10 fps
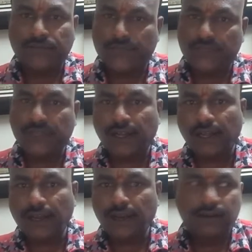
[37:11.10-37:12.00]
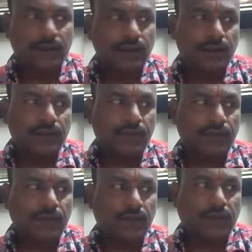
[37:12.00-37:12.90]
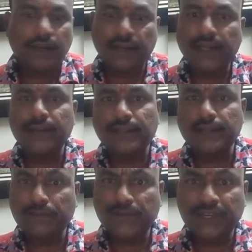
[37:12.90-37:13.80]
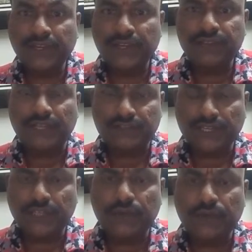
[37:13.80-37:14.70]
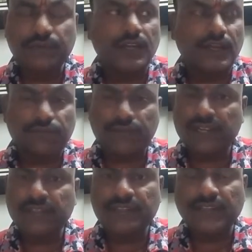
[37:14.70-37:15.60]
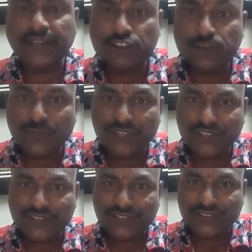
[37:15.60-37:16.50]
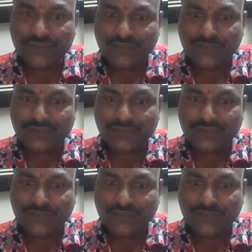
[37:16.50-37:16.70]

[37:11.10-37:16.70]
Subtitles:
These are all conducting the meetings, incentives, conferences, and exhibitions.